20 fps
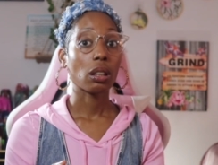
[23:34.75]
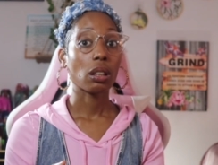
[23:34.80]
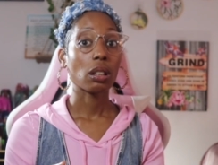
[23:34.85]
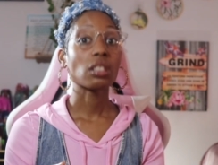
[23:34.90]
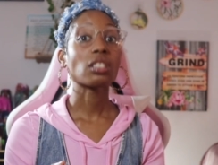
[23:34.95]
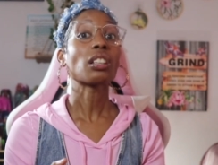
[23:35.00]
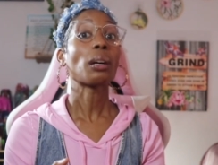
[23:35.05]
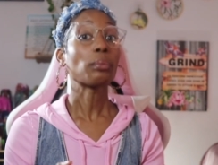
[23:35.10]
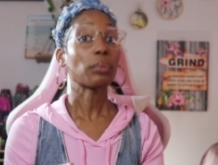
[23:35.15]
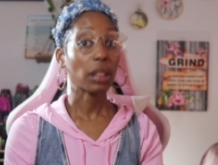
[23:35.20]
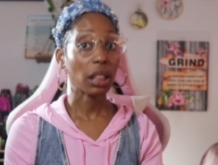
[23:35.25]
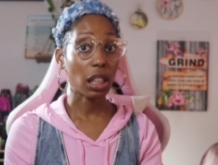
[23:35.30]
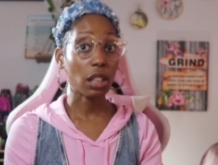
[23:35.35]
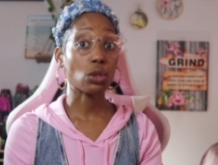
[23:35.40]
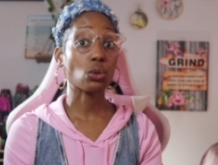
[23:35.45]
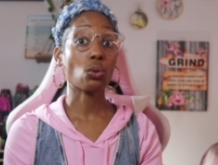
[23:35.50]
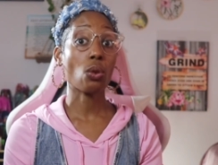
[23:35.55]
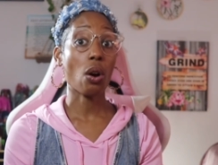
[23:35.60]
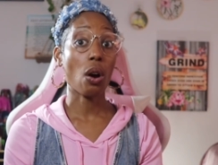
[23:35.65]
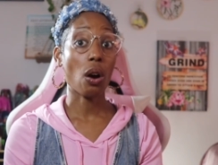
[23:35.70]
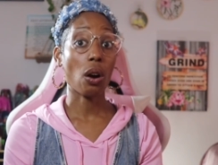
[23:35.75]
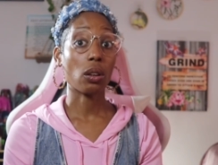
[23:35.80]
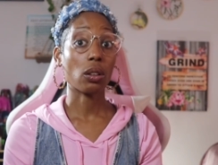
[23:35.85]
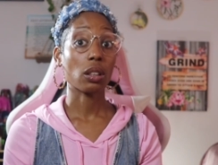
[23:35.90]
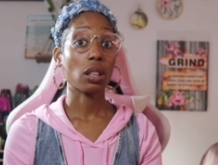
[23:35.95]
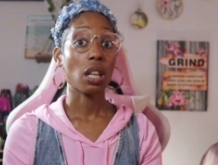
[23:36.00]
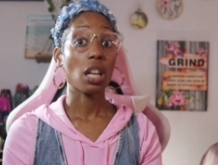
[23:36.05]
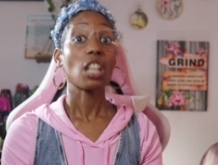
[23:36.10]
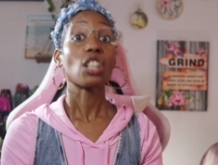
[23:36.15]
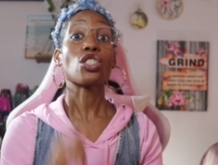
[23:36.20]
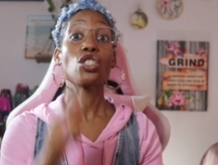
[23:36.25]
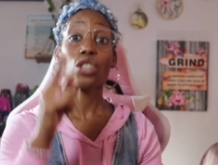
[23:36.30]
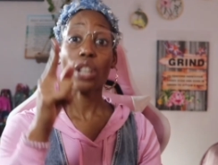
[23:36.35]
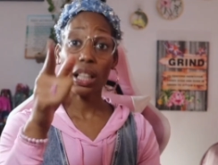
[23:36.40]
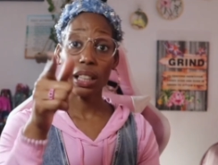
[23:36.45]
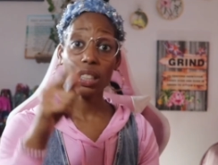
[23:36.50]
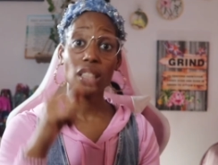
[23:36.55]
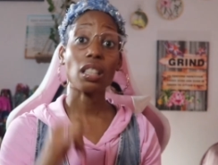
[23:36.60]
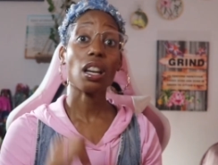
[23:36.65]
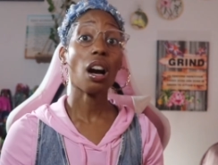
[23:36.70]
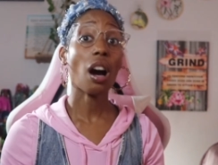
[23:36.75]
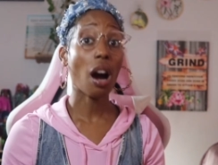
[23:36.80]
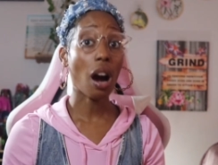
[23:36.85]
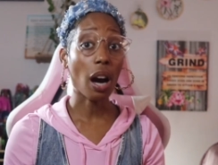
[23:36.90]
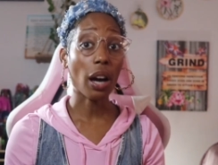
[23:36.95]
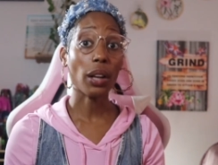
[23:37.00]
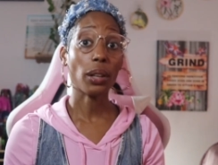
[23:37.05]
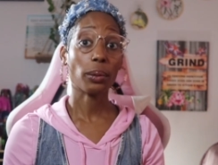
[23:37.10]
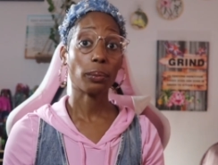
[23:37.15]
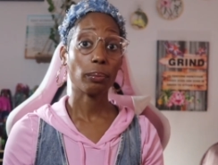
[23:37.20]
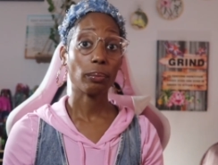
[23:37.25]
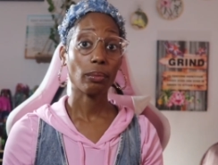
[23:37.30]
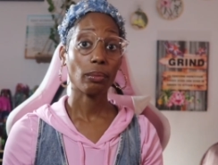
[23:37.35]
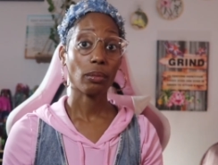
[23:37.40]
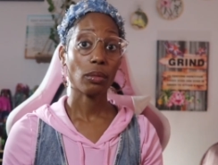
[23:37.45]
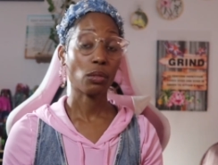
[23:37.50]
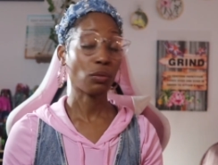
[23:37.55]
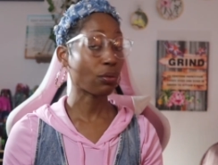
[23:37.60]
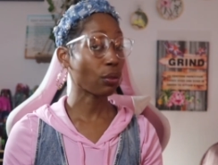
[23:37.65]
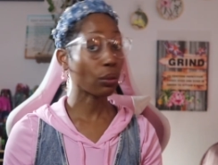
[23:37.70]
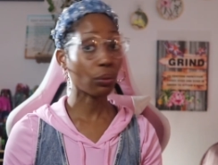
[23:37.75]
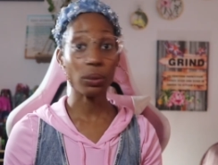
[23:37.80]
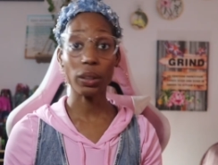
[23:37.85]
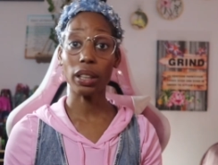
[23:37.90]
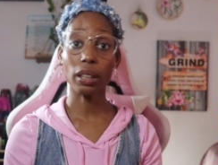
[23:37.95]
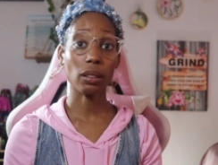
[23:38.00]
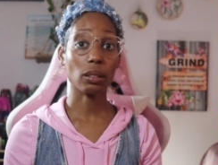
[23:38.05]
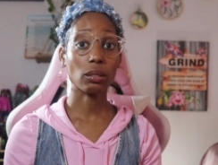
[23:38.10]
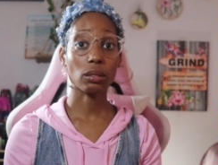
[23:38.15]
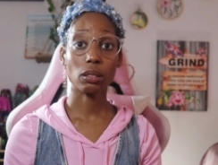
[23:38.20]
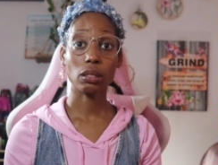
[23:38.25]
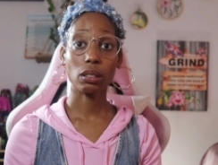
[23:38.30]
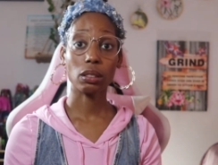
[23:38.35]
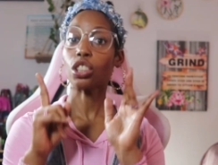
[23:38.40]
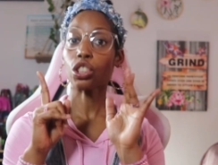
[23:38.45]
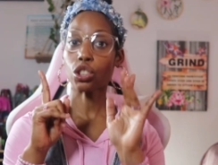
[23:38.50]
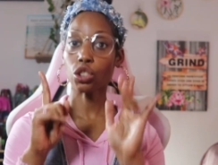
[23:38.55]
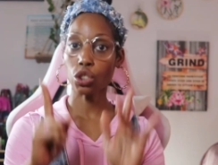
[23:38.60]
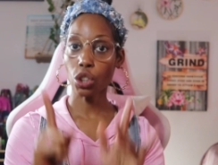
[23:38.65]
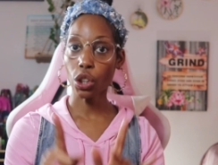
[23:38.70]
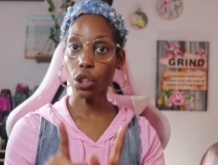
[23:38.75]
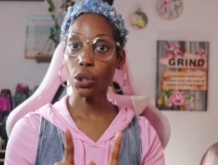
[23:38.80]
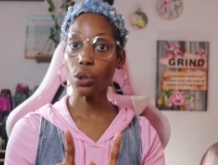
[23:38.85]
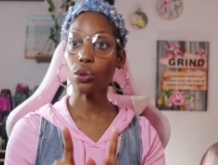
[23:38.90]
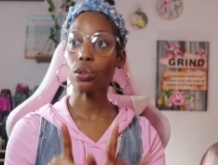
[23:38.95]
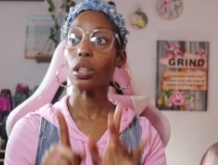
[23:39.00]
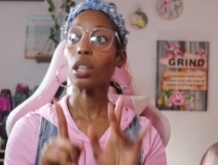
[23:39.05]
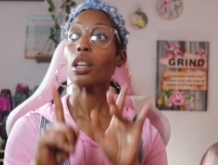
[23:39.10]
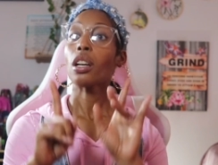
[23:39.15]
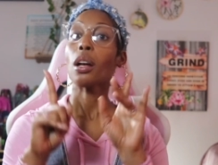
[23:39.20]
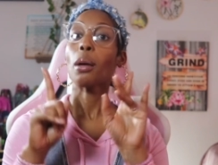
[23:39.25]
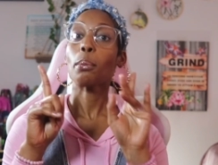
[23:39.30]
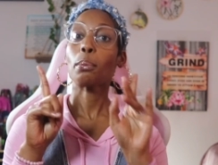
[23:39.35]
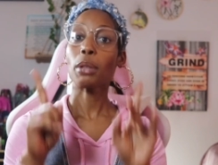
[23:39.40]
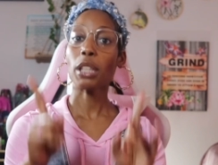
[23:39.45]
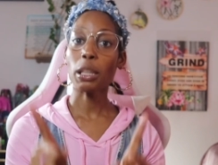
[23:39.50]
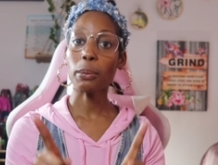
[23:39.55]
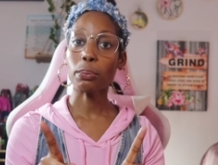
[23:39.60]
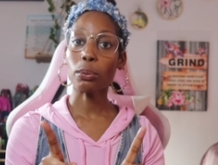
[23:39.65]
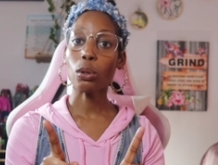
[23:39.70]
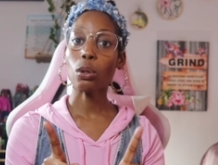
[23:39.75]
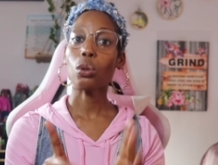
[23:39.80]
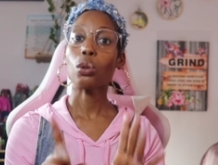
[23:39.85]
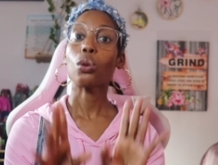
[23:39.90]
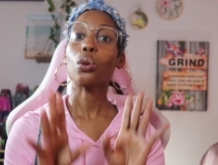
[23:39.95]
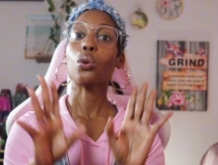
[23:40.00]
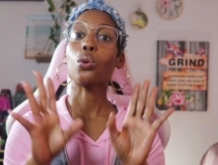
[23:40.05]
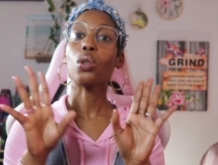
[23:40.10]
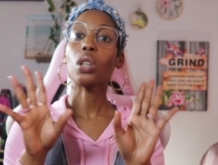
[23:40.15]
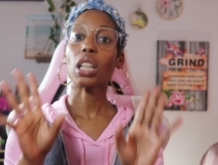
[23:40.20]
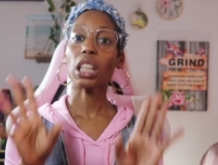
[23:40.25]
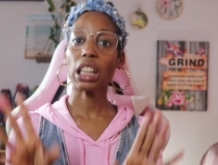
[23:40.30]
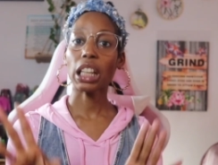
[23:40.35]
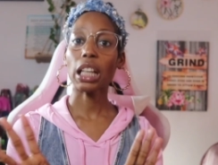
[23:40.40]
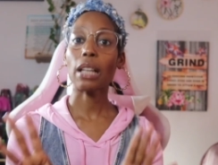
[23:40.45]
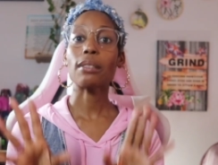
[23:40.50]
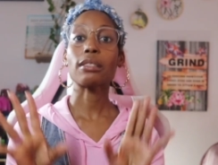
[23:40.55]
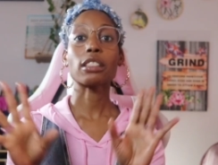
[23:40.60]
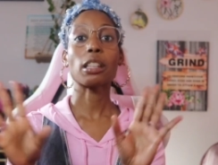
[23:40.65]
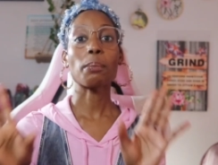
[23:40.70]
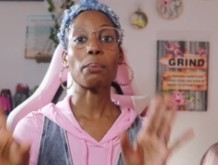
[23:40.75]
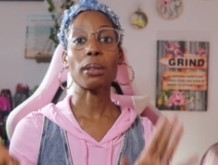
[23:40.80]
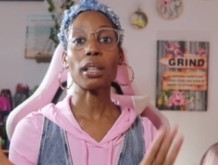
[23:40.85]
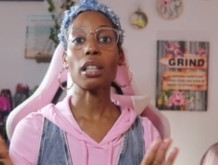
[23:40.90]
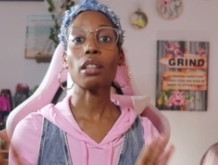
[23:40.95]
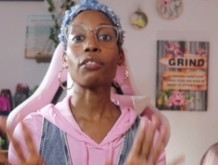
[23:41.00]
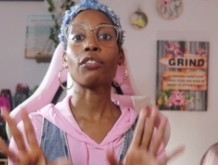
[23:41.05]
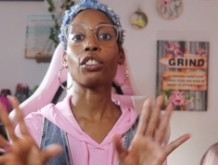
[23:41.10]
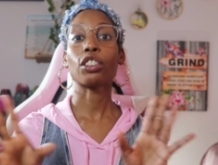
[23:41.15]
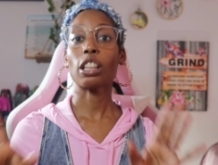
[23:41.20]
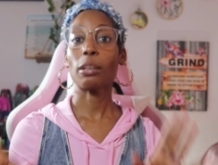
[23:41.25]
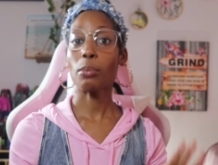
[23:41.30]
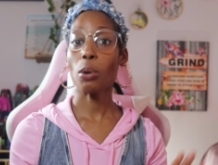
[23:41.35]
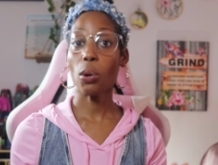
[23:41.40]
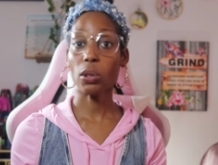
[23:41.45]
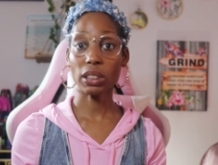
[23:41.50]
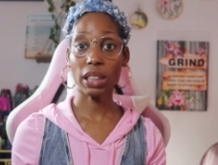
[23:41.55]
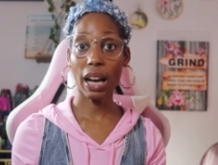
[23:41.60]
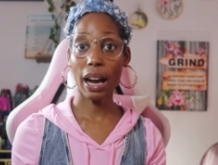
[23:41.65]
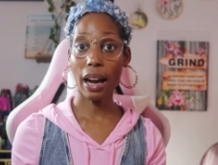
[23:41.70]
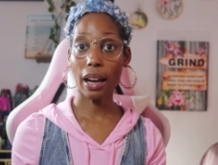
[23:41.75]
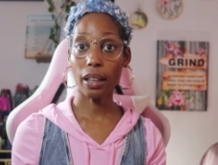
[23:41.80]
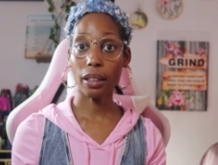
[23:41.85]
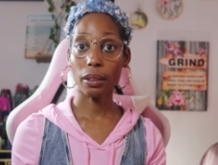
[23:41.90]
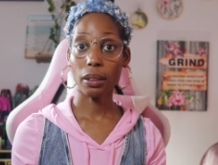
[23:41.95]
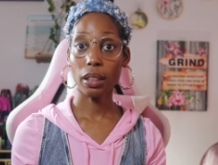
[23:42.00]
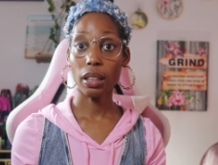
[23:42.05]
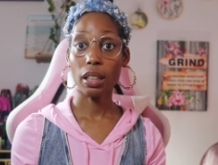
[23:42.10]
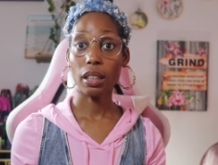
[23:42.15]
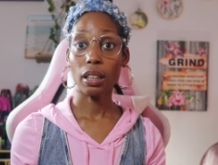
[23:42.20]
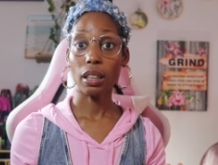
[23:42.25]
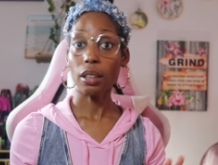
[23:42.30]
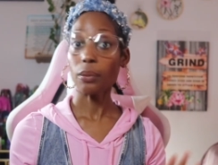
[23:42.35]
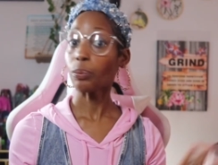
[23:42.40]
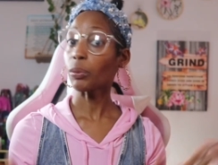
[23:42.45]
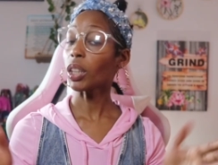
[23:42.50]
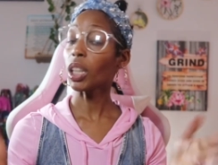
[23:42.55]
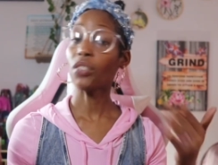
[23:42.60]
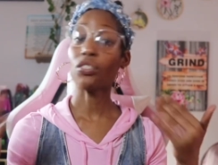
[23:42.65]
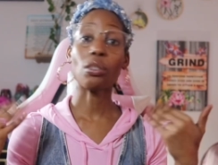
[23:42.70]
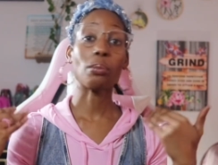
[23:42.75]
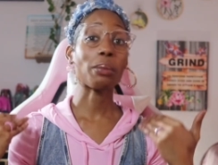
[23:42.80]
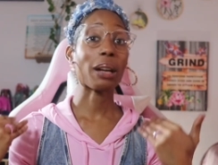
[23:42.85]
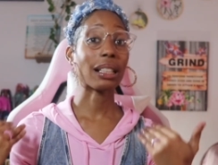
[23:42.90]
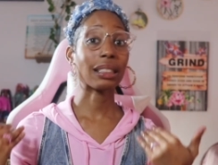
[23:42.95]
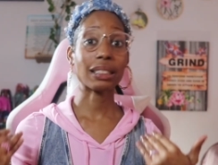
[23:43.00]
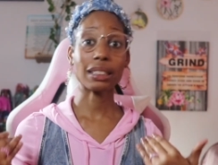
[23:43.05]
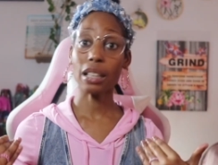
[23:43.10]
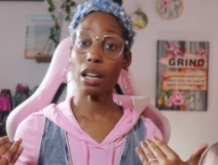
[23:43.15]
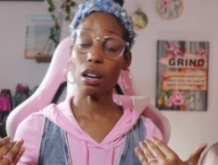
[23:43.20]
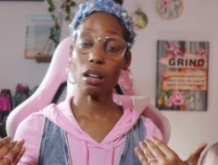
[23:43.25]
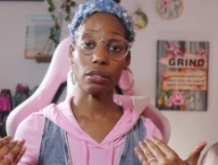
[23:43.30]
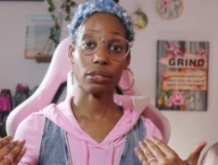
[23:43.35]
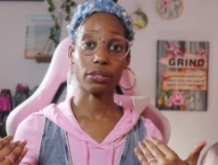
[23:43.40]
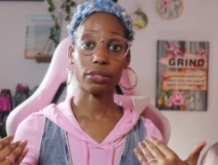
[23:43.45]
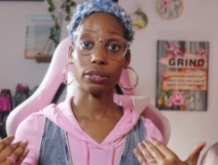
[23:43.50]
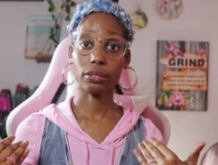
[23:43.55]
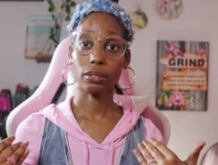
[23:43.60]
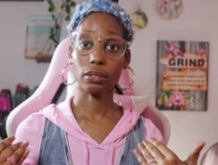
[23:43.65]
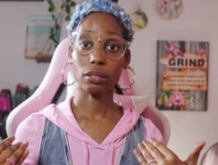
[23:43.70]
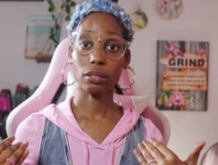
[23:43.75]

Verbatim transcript: Something is wrong. Check your heart for real. Discern people who claim to be for the Most High even myself,